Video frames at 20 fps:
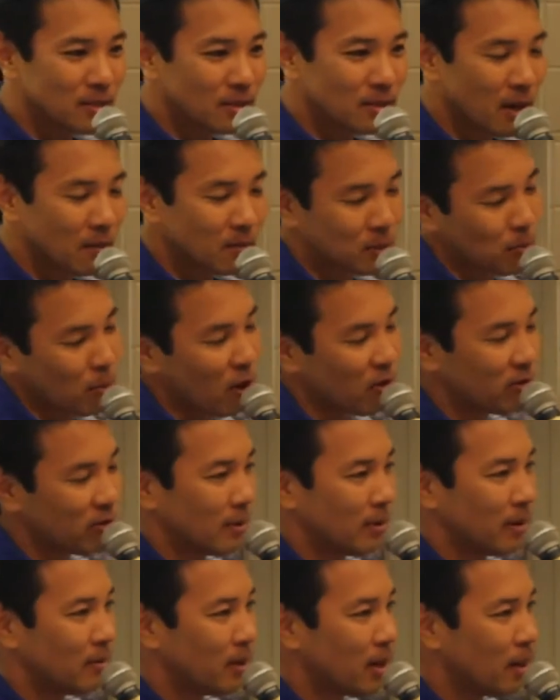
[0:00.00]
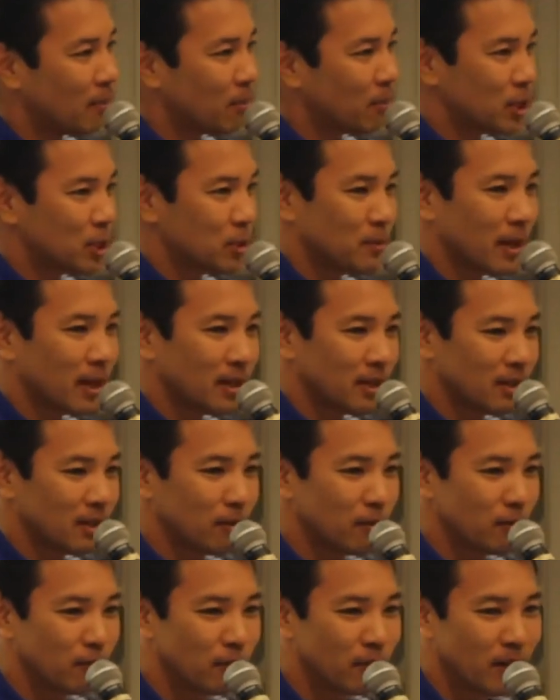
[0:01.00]
comes more from a
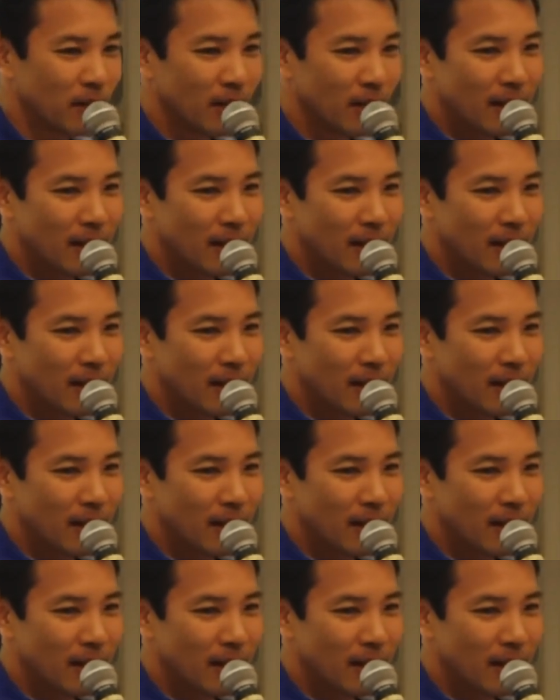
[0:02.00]
perspective